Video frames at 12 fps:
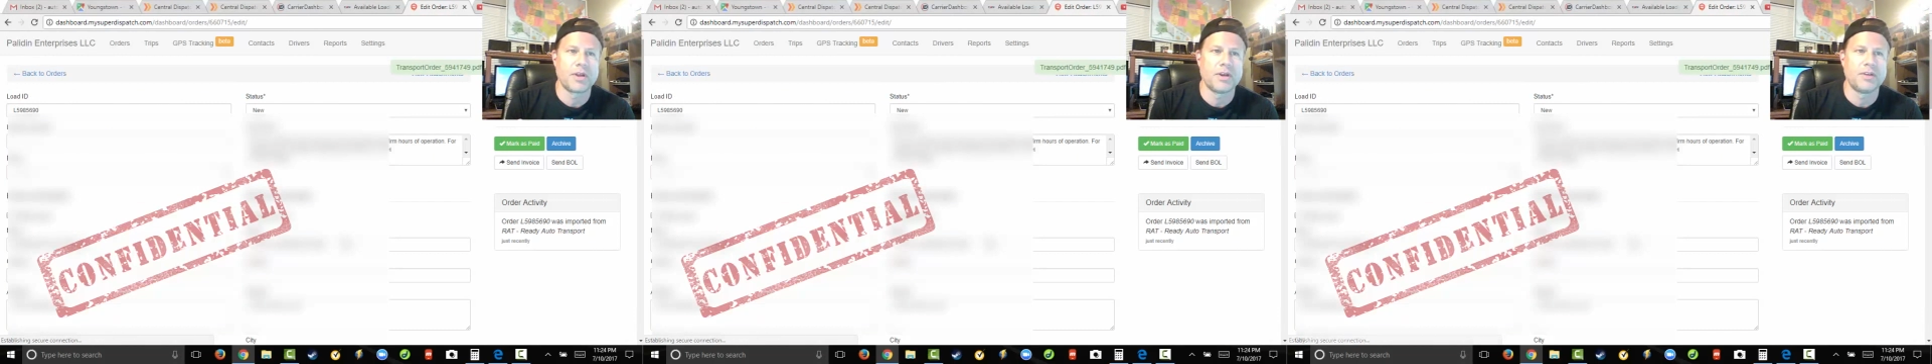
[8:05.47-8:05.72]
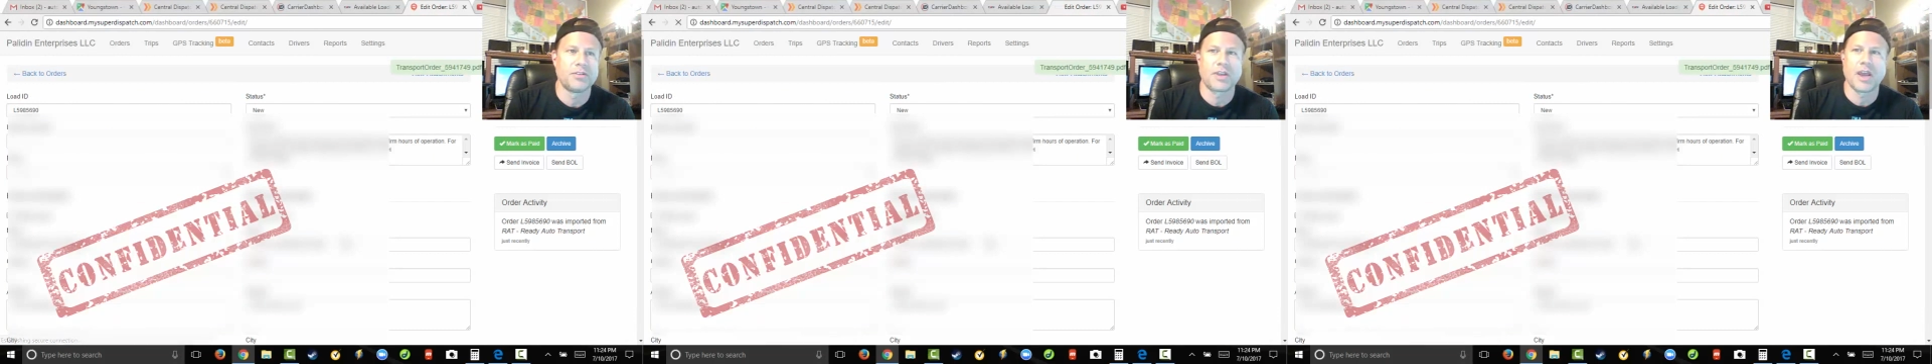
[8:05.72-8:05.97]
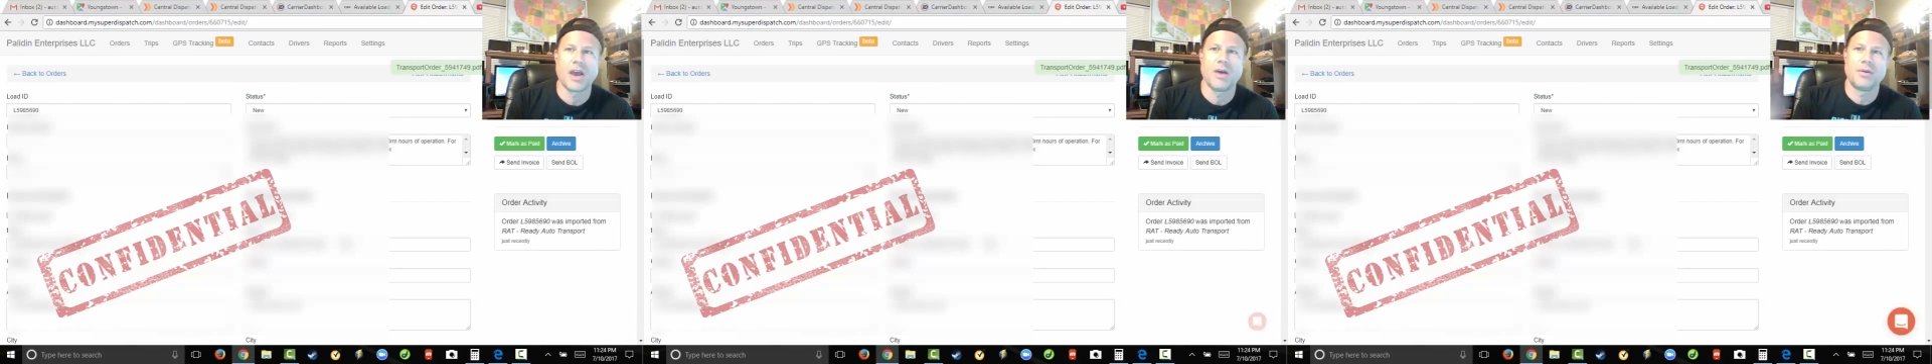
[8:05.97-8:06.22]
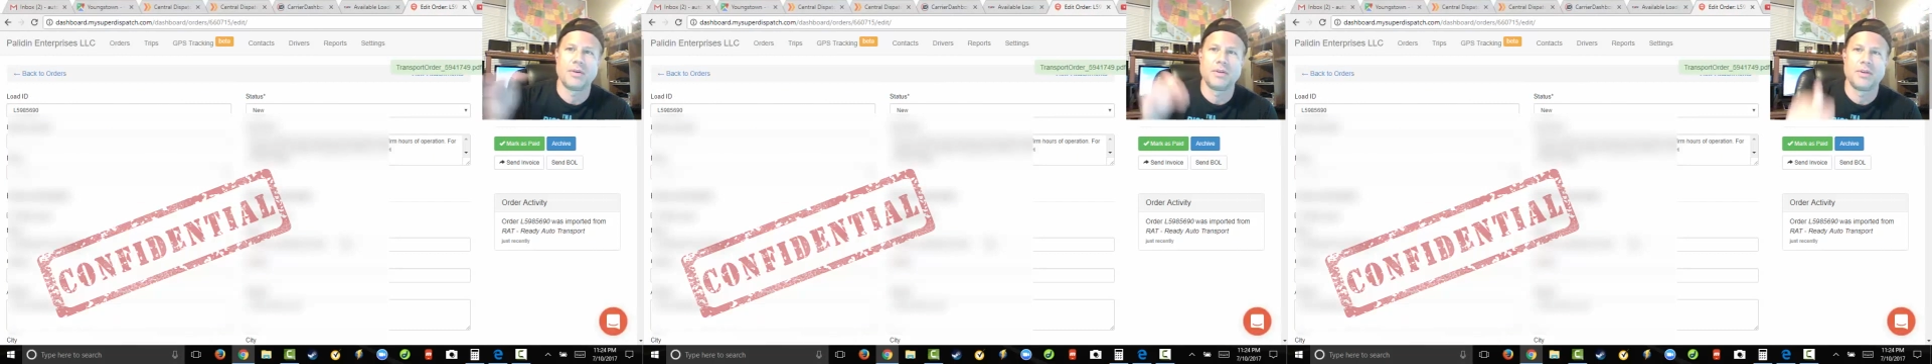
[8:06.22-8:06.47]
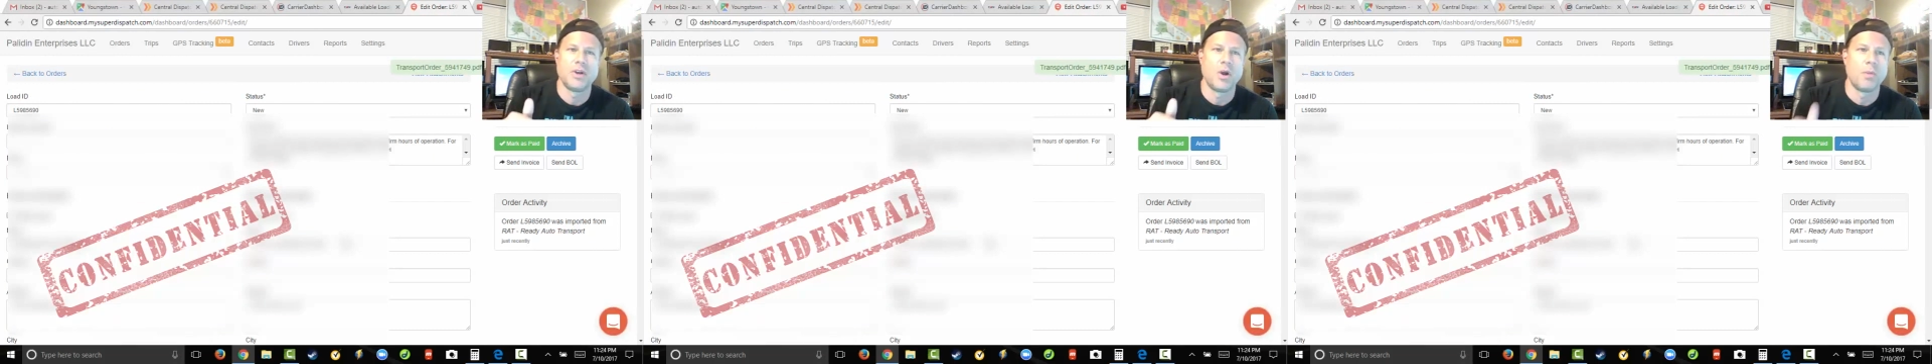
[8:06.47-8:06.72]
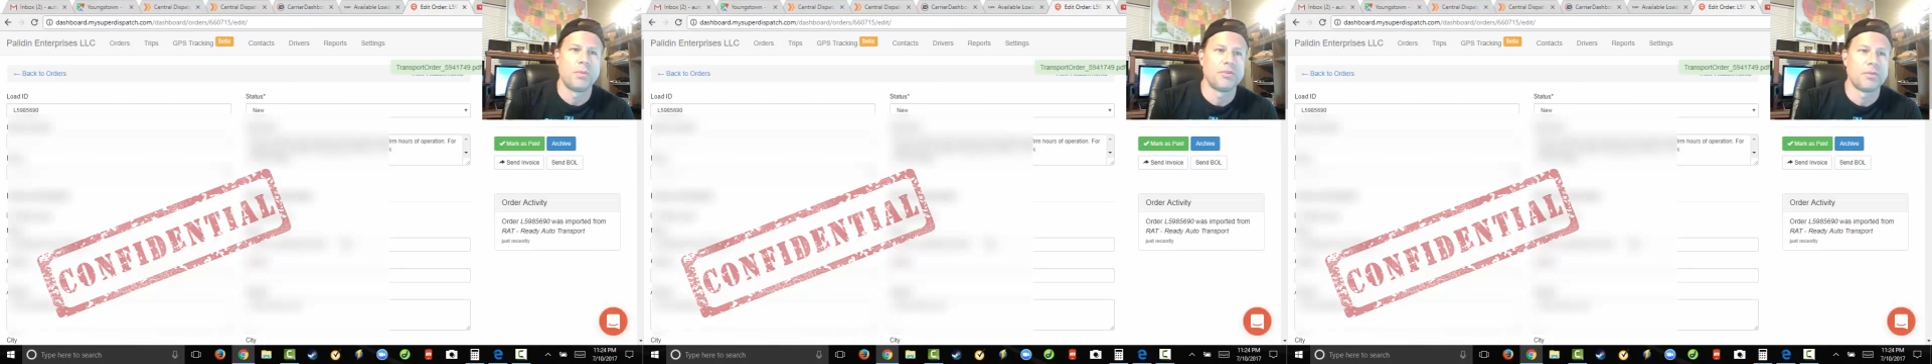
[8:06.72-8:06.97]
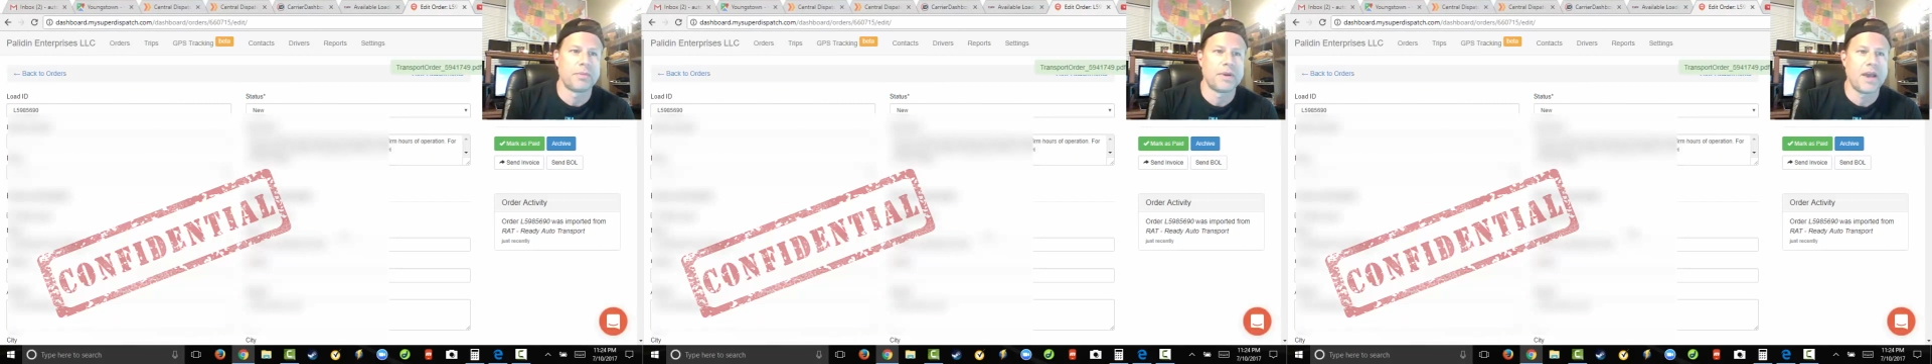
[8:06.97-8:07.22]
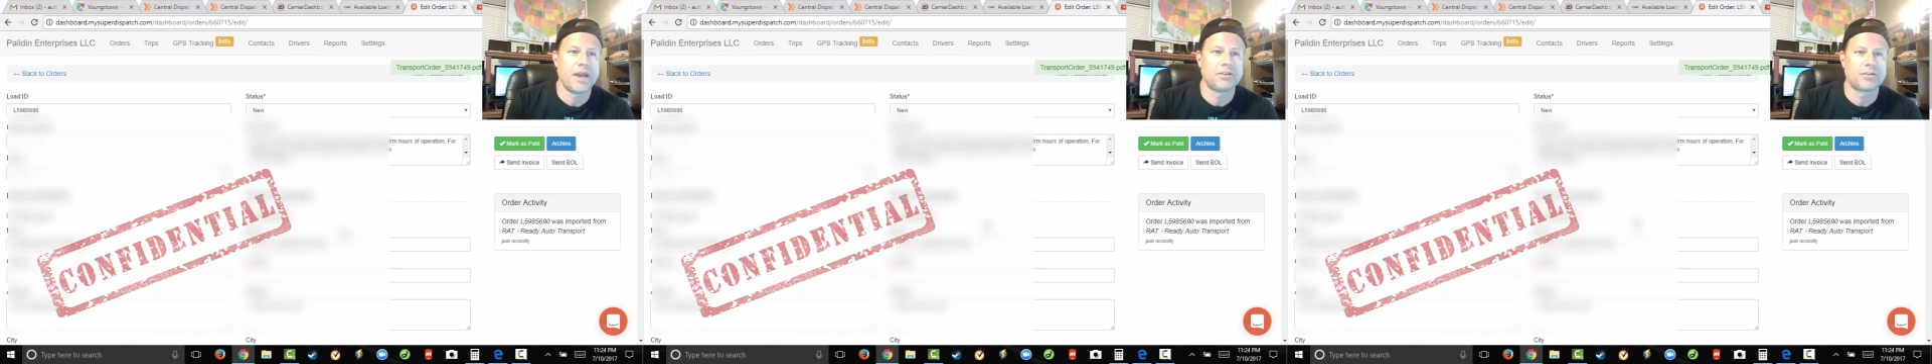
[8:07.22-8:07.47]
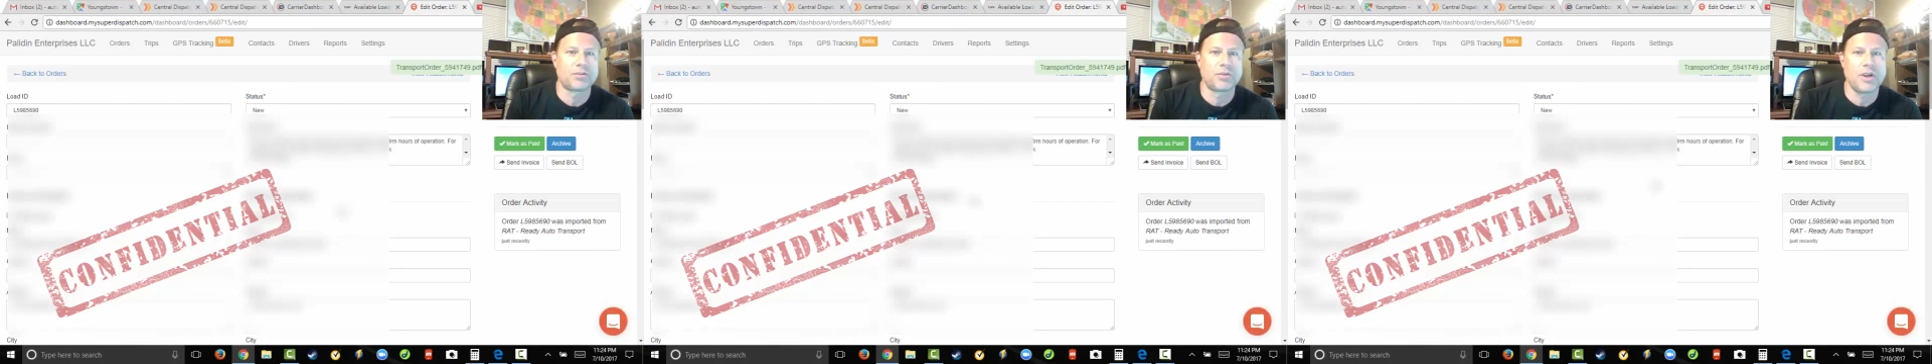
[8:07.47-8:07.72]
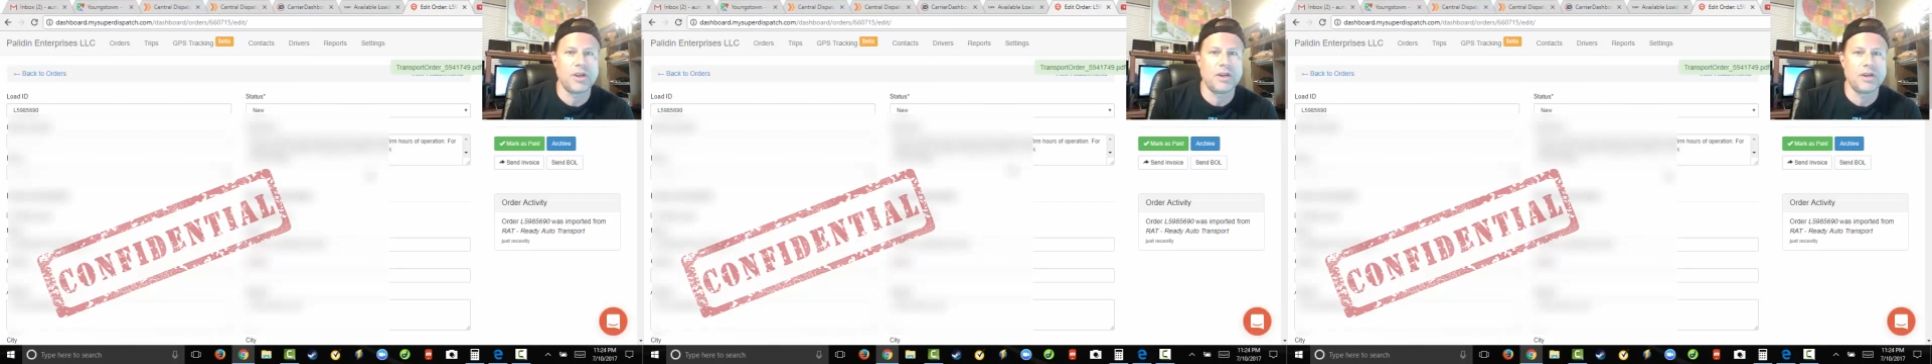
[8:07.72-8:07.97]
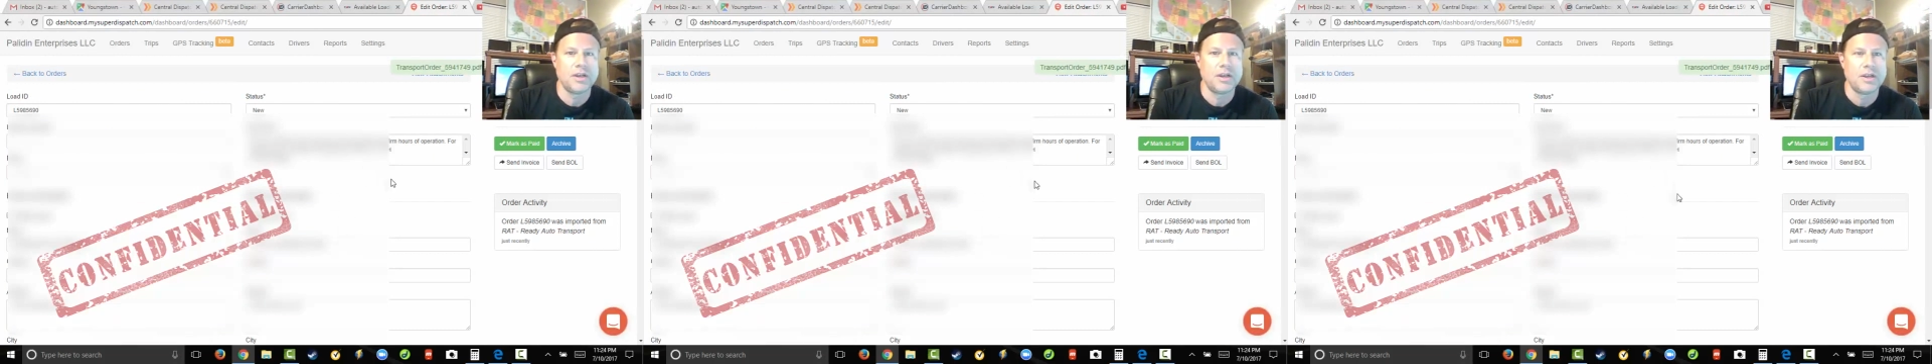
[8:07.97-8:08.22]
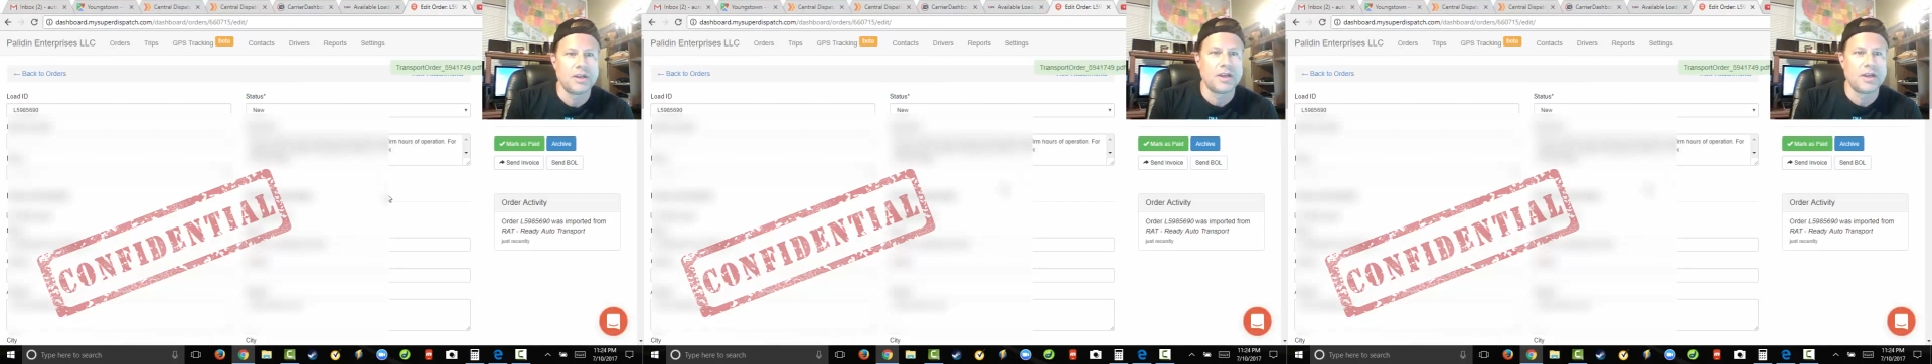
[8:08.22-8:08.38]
I'm already in his account, it opens up an edit screen.